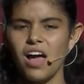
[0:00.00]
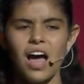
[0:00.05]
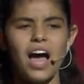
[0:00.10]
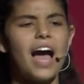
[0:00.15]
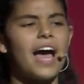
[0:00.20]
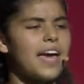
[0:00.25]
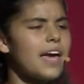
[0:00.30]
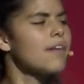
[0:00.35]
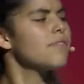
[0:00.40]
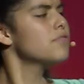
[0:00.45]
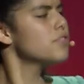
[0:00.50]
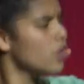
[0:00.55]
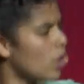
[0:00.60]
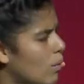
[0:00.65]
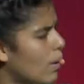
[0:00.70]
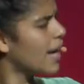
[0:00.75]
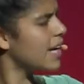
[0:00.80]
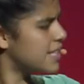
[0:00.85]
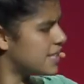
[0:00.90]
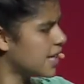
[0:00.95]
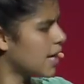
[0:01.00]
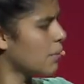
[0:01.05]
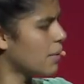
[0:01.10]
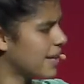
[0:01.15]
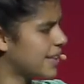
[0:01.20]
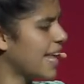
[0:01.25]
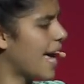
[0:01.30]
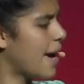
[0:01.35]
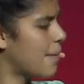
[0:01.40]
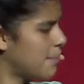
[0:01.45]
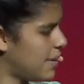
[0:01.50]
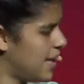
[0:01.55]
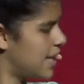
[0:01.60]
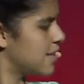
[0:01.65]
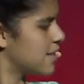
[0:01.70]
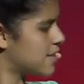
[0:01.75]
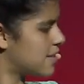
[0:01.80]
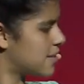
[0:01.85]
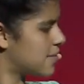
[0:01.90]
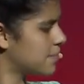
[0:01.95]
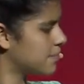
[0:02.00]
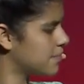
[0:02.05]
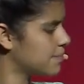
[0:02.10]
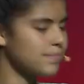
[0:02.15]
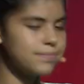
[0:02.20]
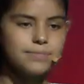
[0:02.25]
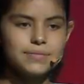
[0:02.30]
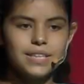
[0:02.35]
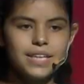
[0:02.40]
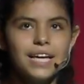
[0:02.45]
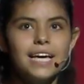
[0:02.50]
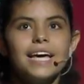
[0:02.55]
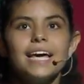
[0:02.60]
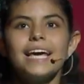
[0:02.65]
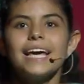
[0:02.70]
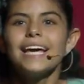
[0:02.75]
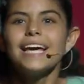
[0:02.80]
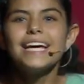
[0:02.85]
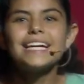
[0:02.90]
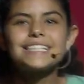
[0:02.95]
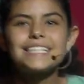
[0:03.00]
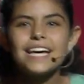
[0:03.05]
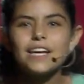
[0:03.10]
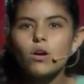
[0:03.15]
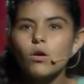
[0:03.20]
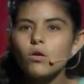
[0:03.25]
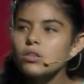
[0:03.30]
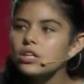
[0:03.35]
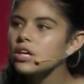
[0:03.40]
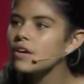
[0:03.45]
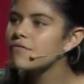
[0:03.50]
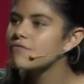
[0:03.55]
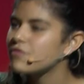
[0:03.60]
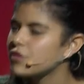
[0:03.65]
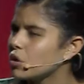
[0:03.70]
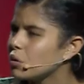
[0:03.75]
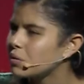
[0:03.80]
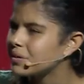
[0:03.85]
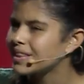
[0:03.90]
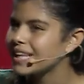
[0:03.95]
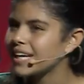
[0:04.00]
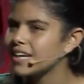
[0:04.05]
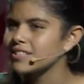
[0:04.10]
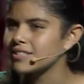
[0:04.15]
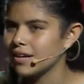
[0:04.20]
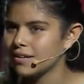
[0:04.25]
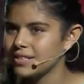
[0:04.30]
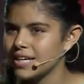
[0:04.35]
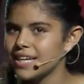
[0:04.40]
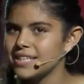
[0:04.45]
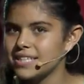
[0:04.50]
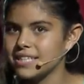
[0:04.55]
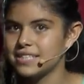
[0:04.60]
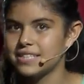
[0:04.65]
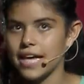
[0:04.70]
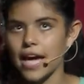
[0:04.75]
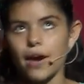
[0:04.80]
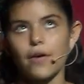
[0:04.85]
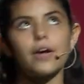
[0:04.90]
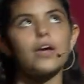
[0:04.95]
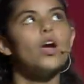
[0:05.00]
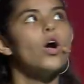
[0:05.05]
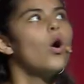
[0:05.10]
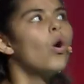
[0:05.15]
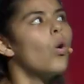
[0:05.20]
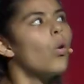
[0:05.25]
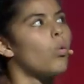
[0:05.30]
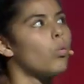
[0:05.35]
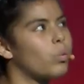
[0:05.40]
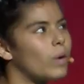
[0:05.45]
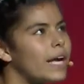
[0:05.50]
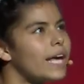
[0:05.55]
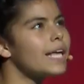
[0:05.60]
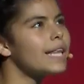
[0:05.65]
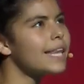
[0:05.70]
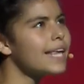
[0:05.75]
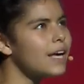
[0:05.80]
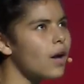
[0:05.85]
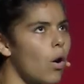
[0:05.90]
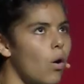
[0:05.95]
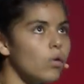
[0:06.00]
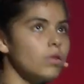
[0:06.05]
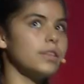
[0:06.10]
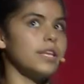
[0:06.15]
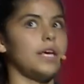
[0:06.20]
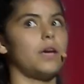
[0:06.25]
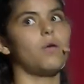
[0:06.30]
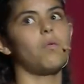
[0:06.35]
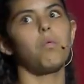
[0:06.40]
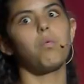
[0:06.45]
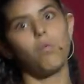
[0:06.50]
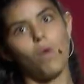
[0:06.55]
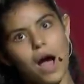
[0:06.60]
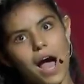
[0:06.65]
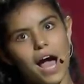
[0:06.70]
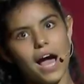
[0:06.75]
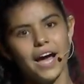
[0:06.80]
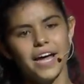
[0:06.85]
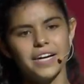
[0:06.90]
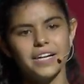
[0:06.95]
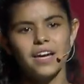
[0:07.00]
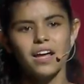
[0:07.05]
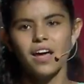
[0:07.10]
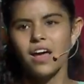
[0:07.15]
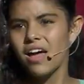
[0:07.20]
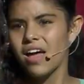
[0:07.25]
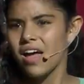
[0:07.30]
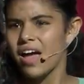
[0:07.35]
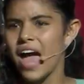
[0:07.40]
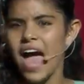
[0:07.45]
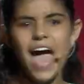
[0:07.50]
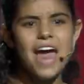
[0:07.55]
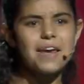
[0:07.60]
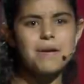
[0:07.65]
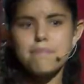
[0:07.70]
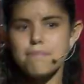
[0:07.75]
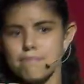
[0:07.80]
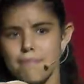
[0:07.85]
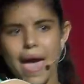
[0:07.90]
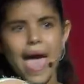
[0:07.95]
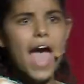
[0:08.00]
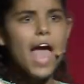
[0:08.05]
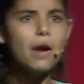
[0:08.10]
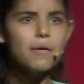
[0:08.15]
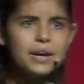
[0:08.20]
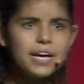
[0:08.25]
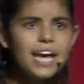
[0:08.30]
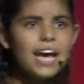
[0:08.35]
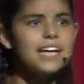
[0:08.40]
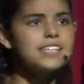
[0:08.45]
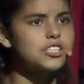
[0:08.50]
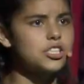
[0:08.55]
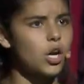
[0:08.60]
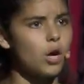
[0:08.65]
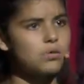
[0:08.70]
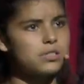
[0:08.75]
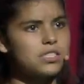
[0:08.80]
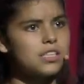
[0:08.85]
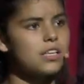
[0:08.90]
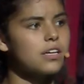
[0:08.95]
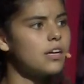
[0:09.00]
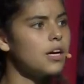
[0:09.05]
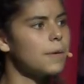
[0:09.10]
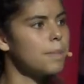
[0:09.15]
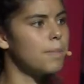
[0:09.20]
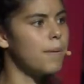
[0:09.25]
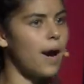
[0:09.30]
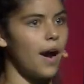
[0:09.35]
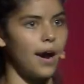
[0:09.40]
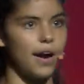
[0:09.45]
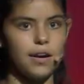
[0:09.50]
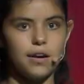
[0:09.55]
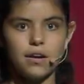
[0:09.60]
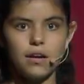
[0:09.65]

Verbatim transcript: I have no idea what that means. He said only a few things are necessary, really only one, and Mary has chosen the good part.